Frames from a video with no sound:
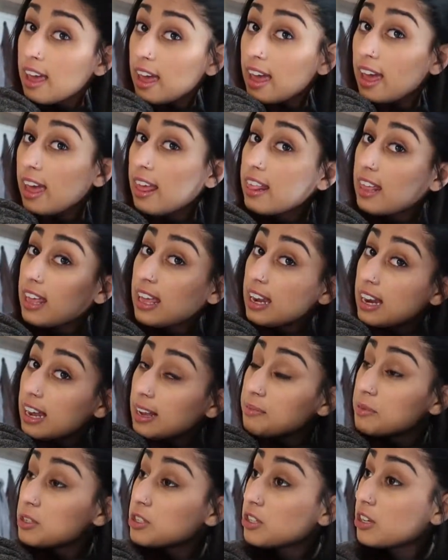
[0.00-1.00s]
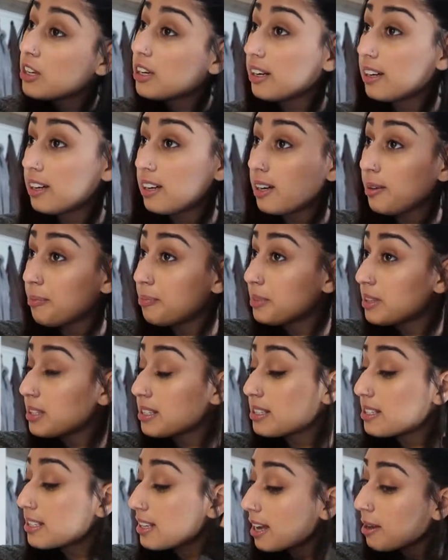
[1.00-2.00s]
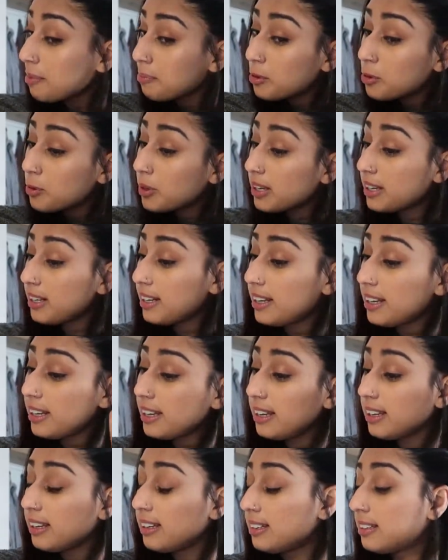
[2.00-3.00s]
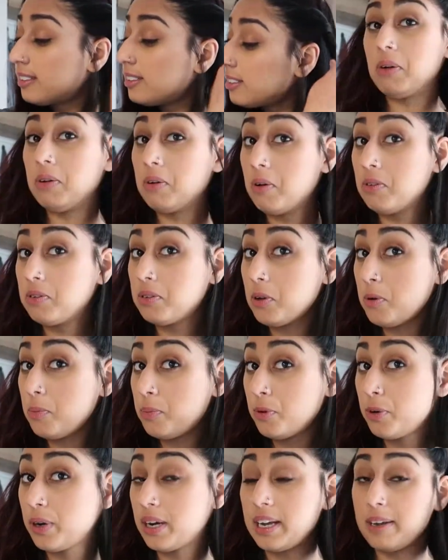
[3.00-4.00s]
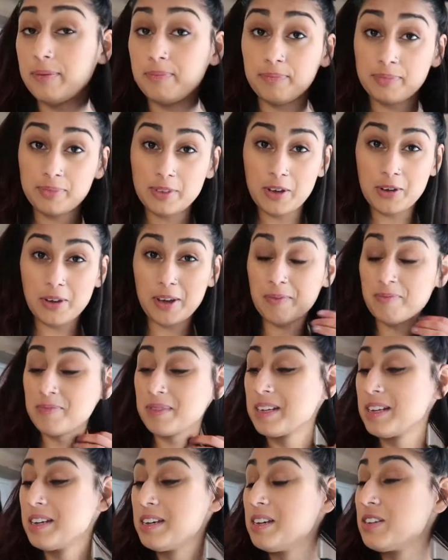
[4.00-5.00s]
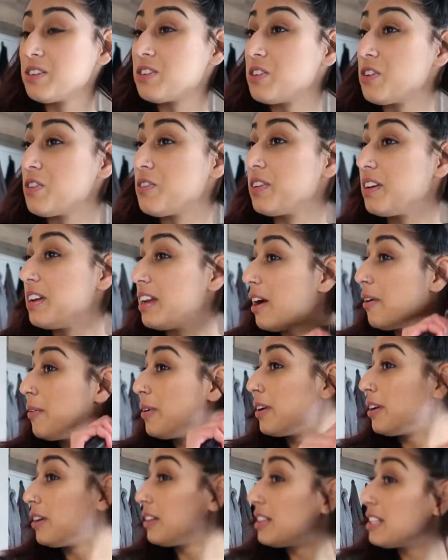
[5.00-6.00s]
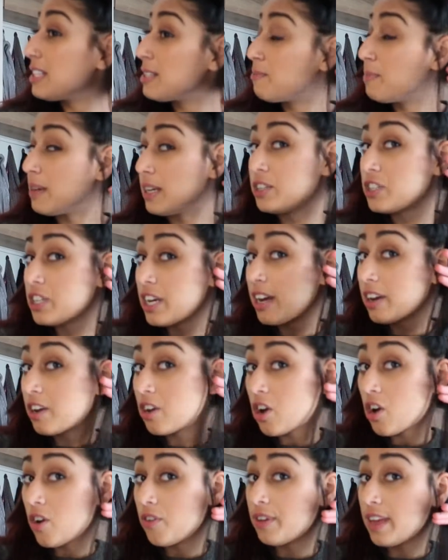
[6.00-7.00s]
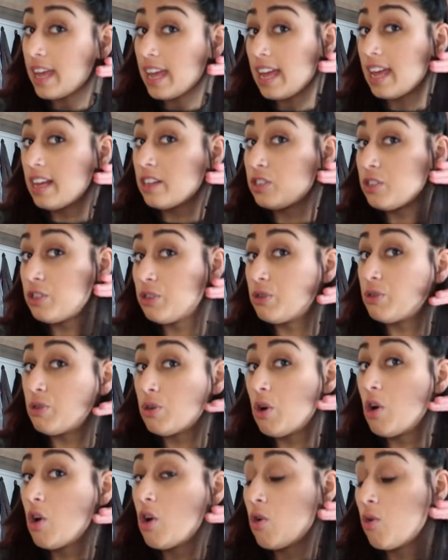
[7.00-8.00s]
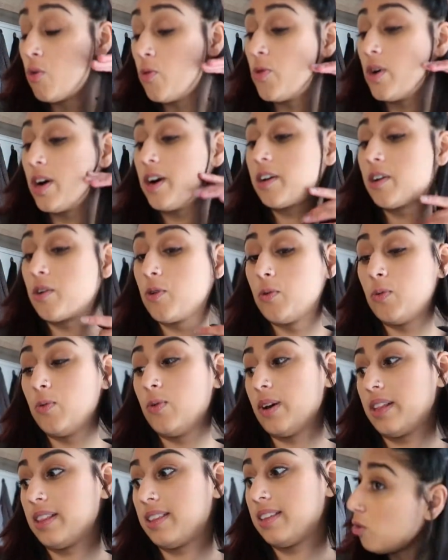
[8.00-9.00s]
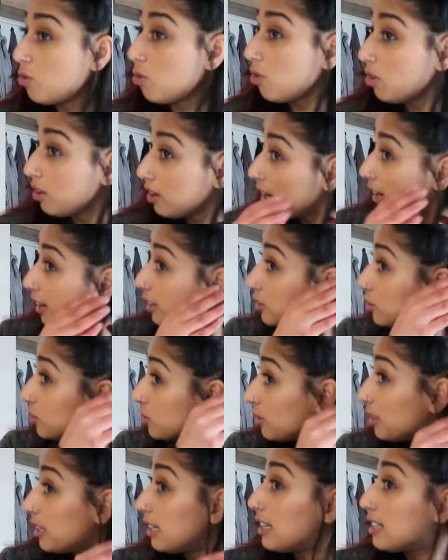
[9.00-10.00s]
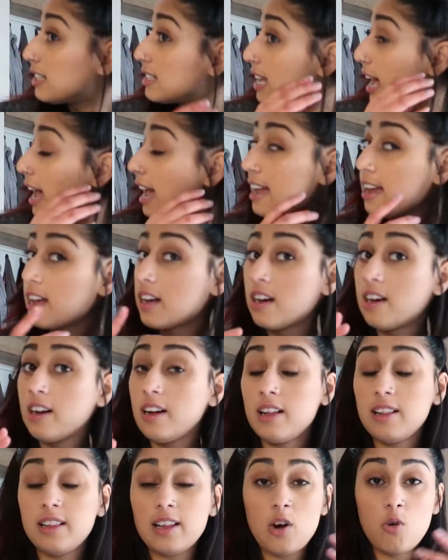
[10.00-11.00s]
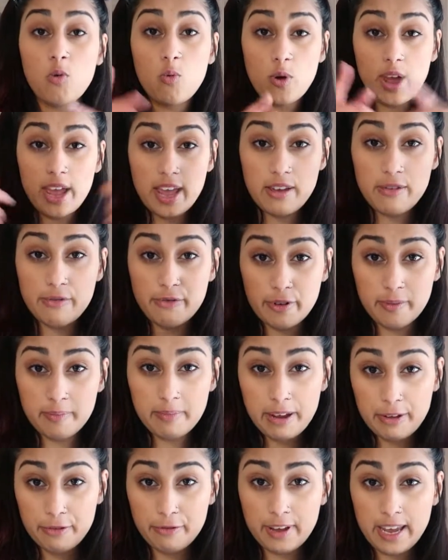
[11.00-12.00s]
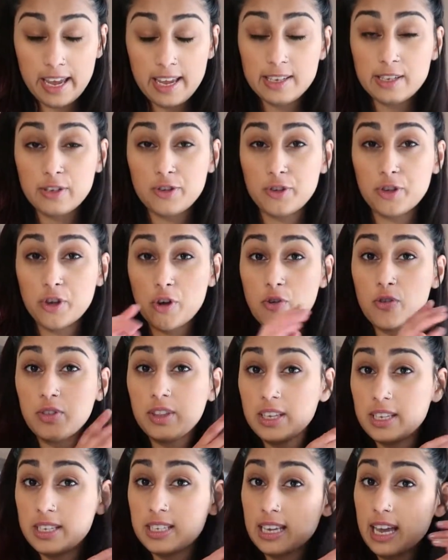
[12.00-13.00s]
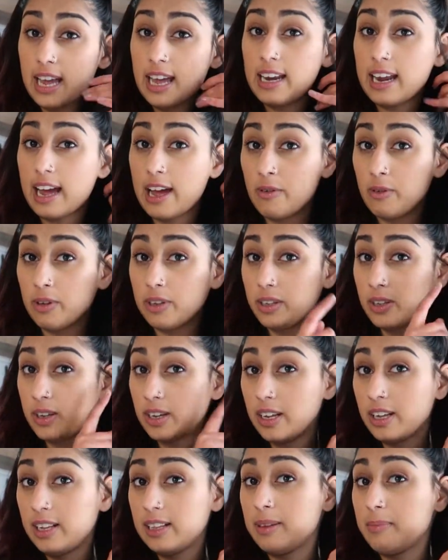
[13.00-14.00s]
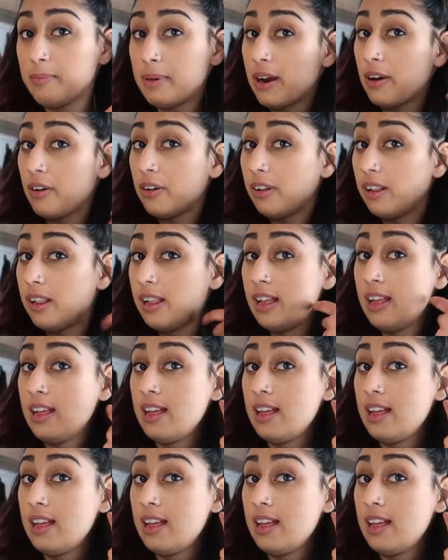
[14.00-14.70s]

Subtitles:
and then I'm just gonna clip this up quickly. And also pretty. Okay, so now we got this big chunk of hair to work with. Now all I do is I curl away from my face. So this side I will curl the barrel